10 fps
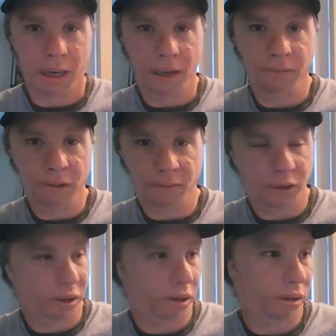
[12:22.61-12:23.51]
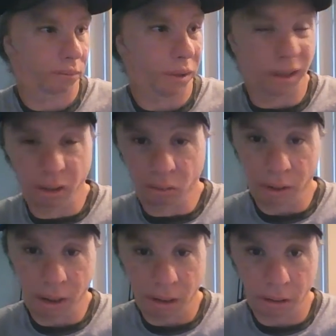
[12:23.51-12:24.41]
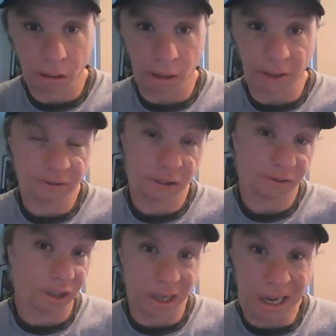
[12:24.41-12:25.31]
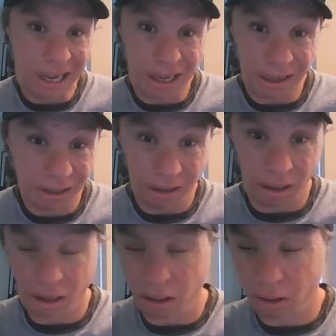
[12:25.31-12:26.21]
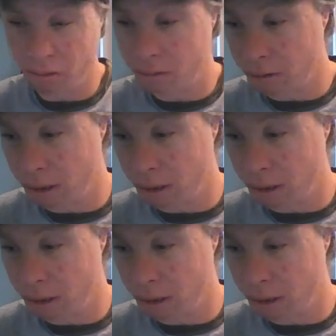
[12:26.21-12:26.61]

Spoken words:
Even if you're a little weird, even if you're not, you know.